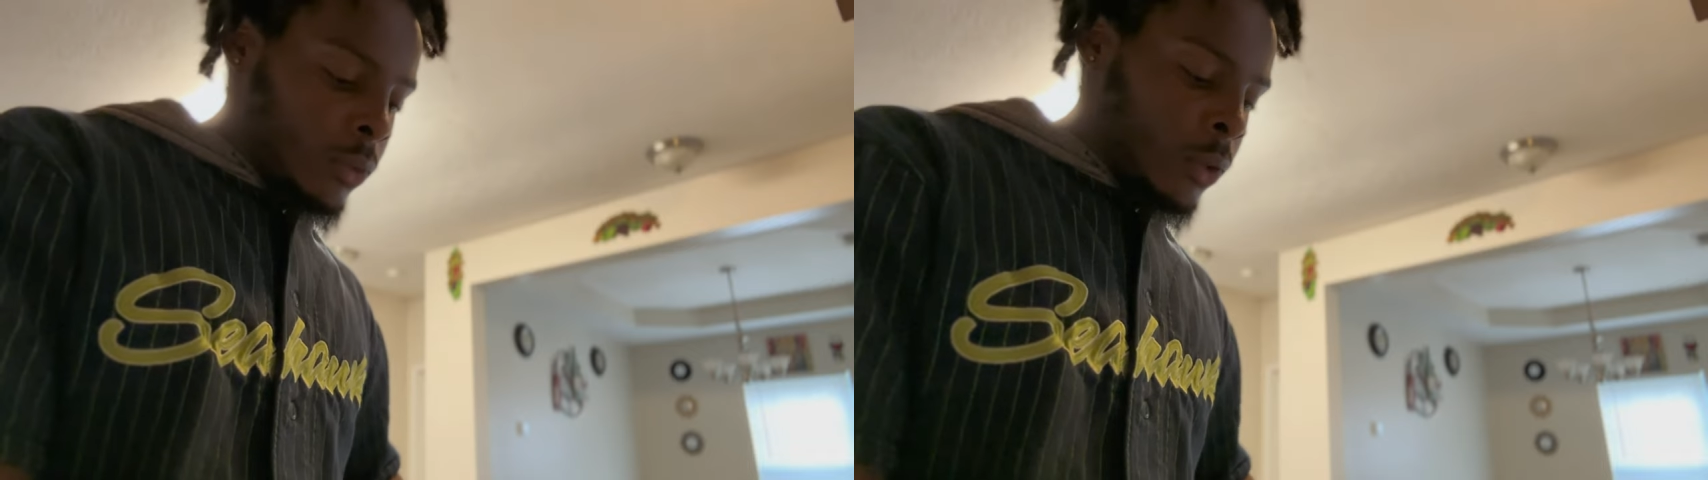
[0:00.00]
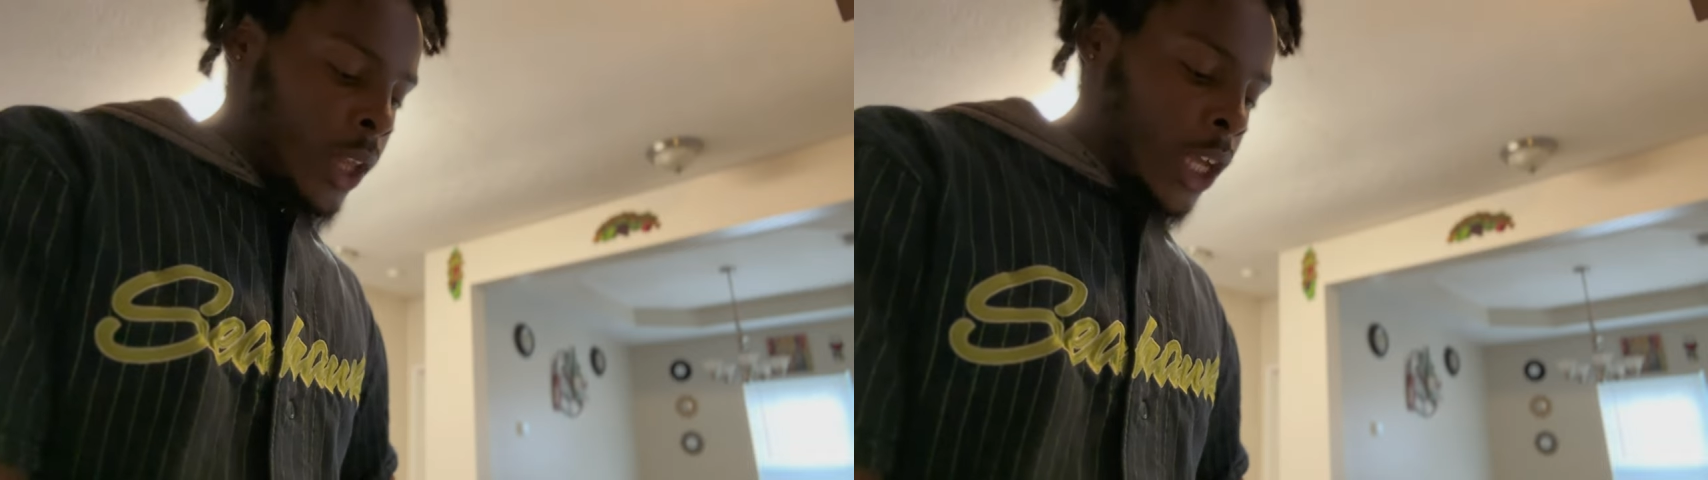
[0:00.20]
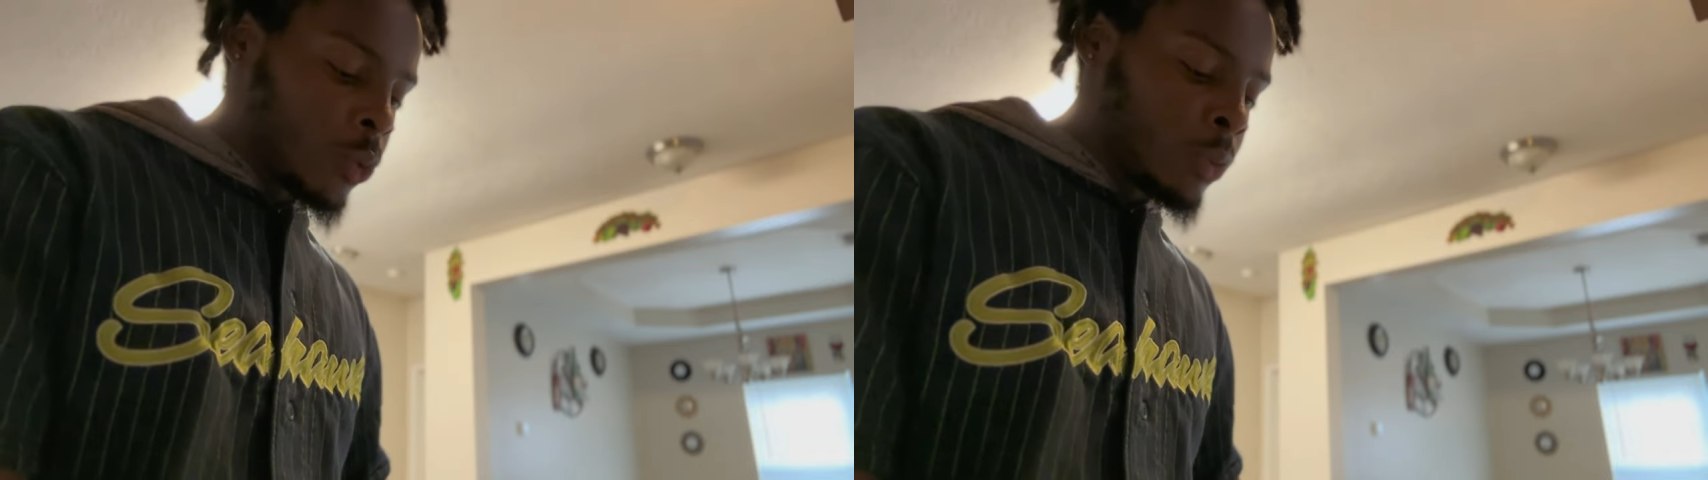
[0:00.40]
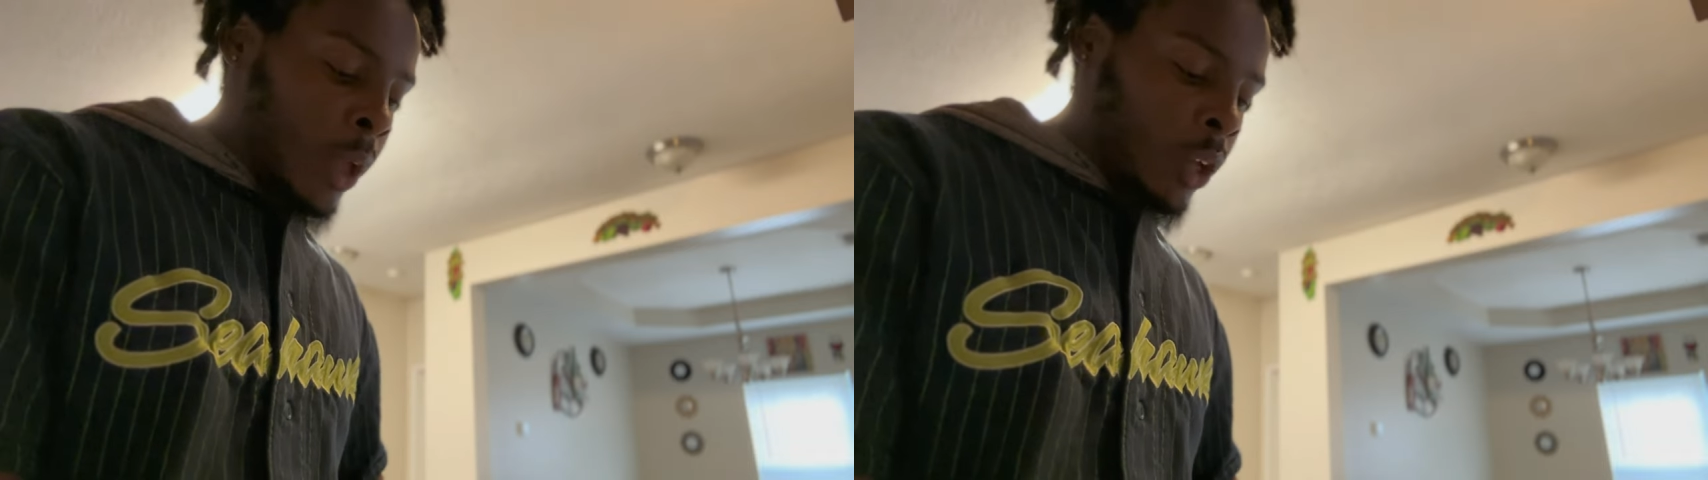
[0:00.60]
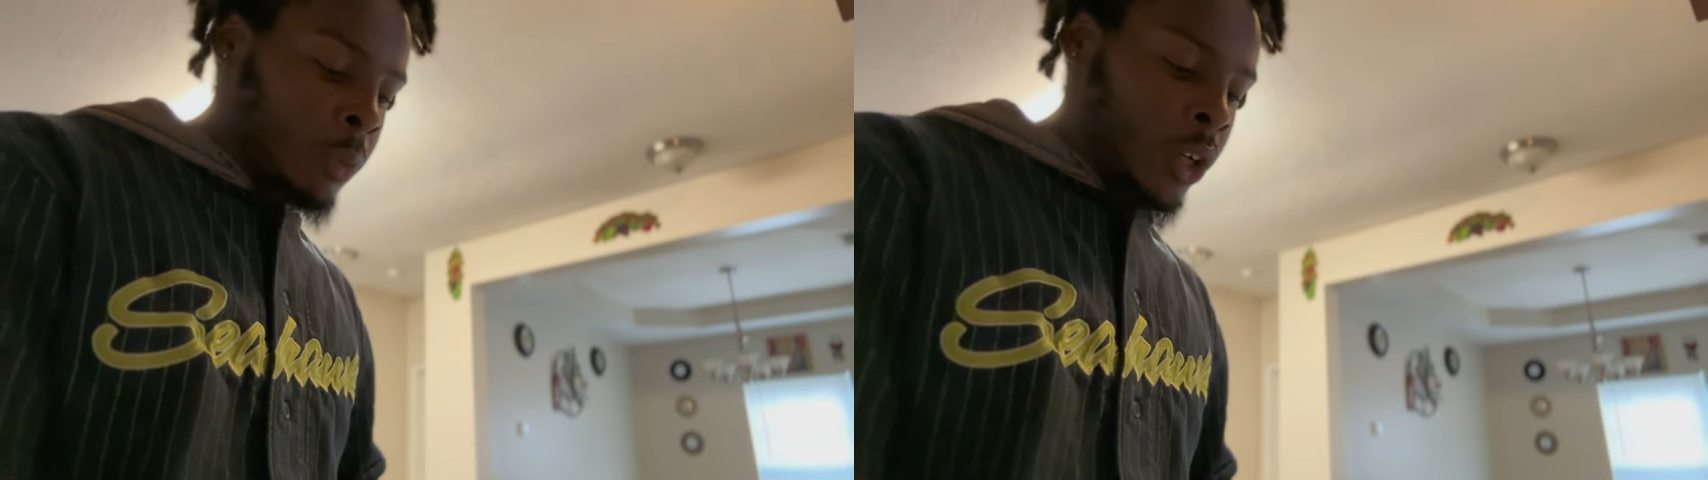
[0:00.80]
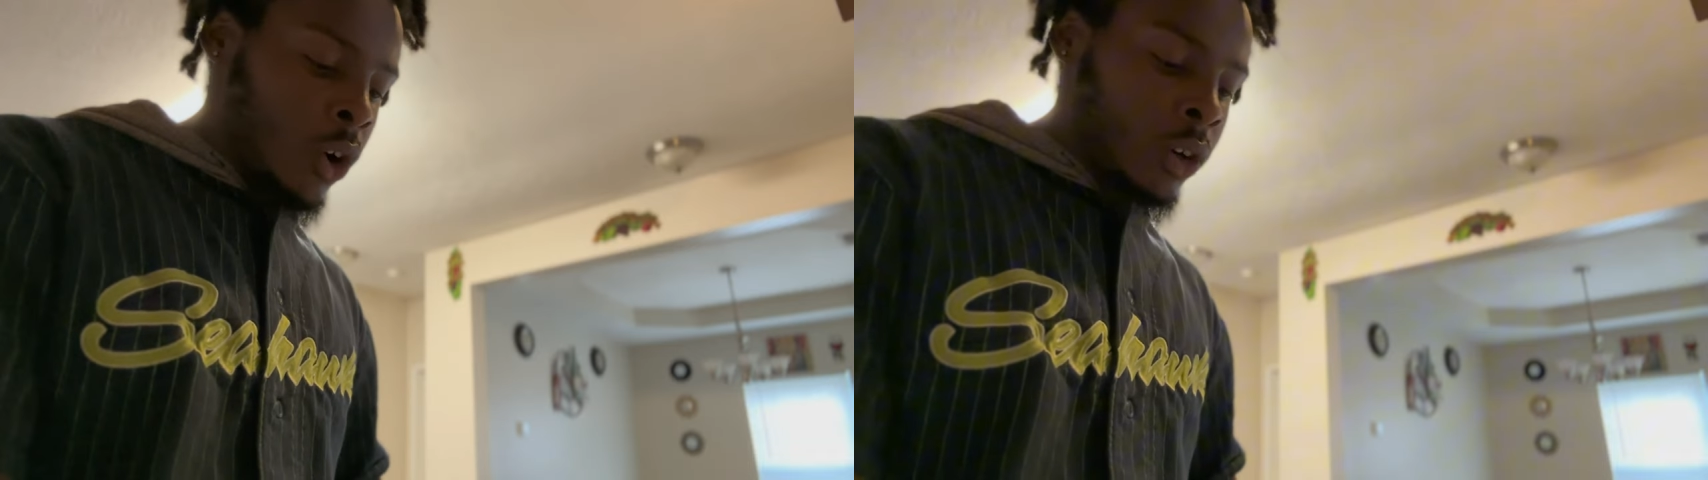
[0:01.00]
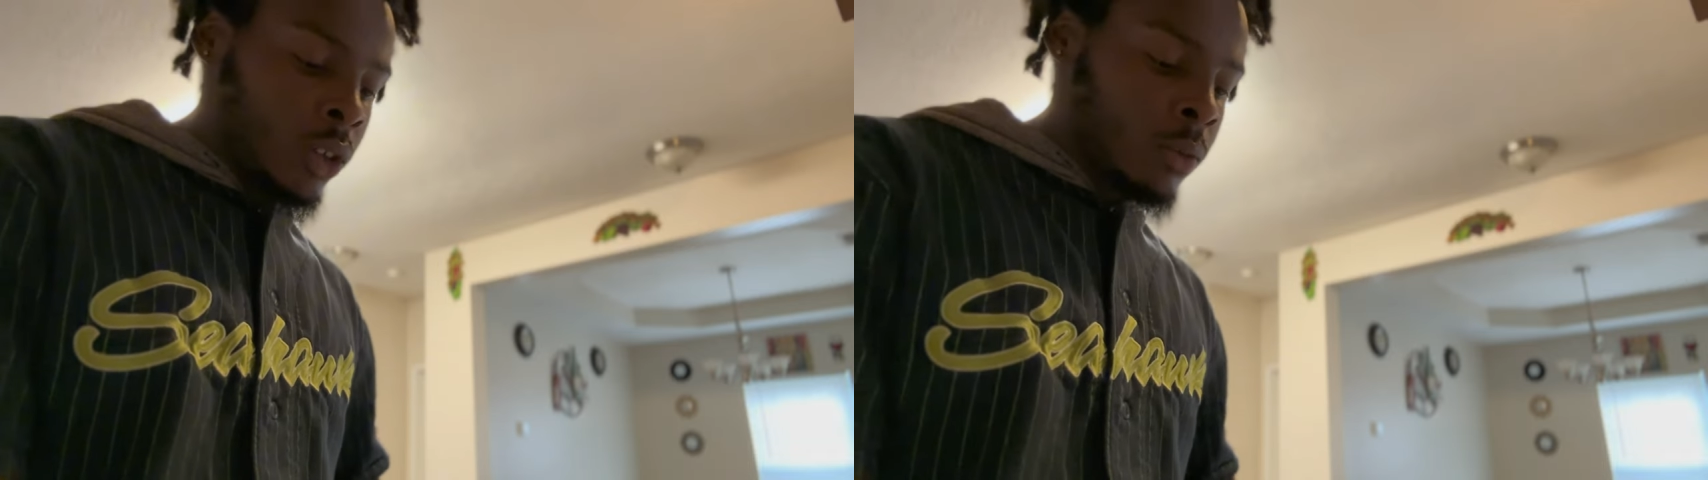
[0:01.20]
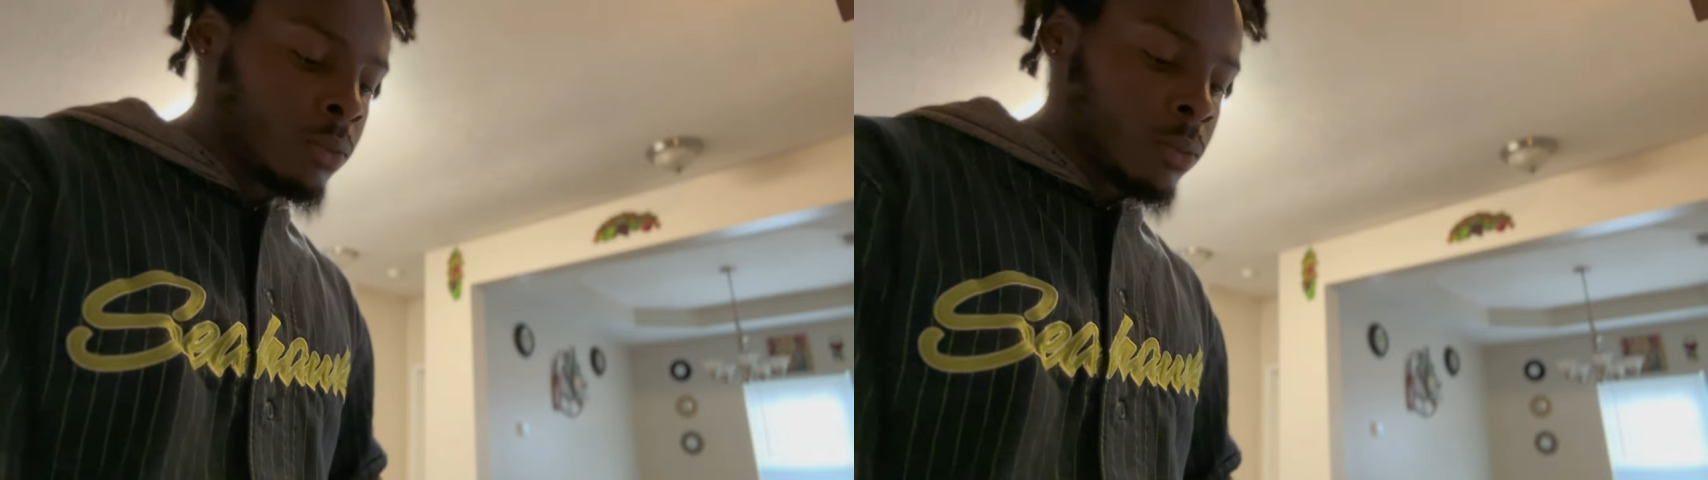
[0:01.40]
That's what's making me call
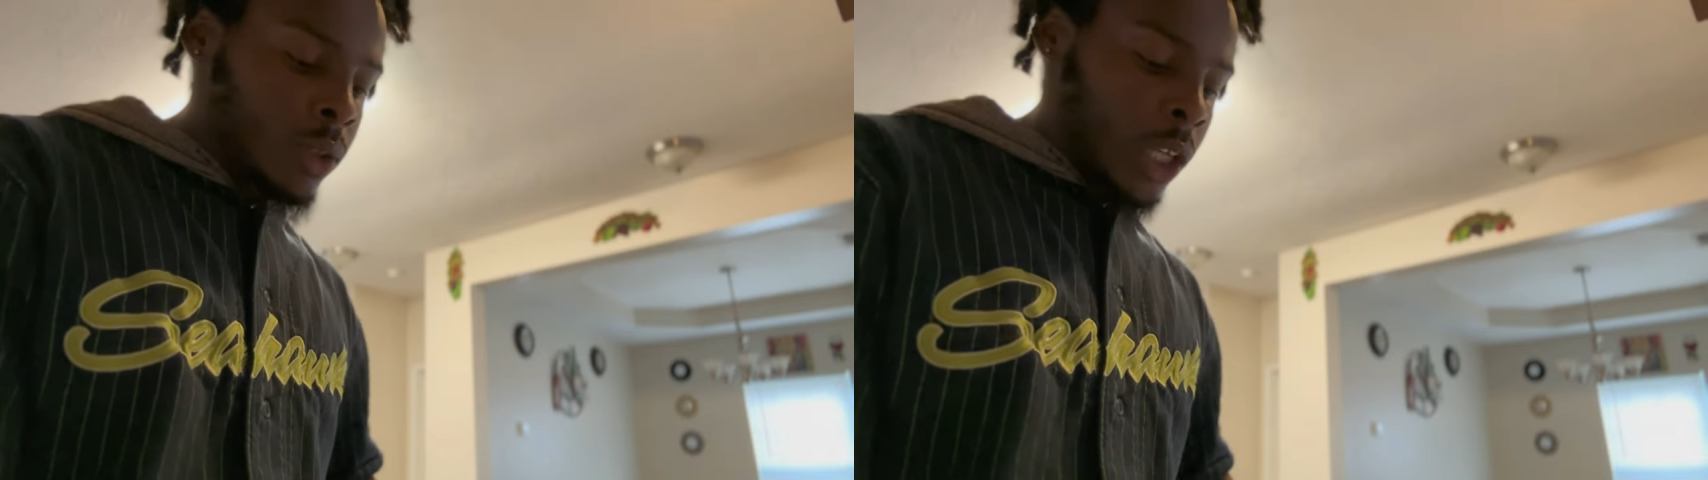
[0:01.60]
them.